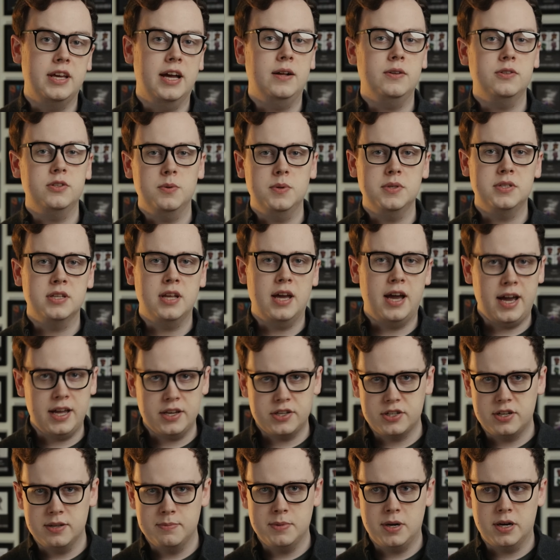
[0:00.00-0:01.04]
The Alto isn't
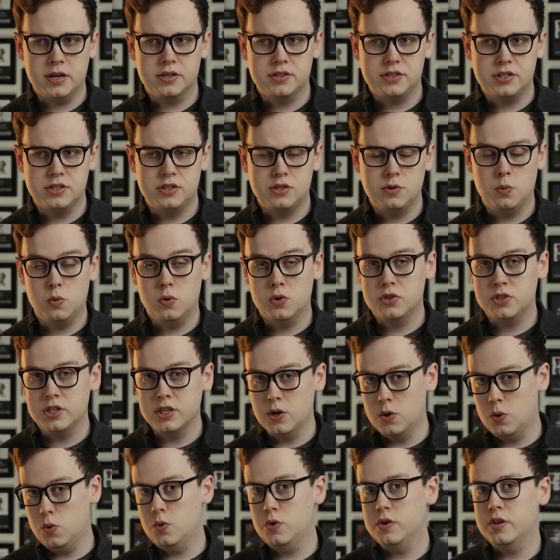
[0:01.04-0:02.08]
actually marketed towards
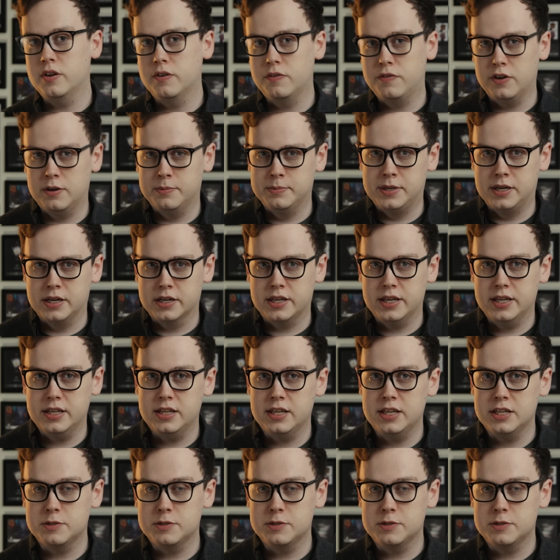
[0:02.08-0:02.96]
the audiophile market,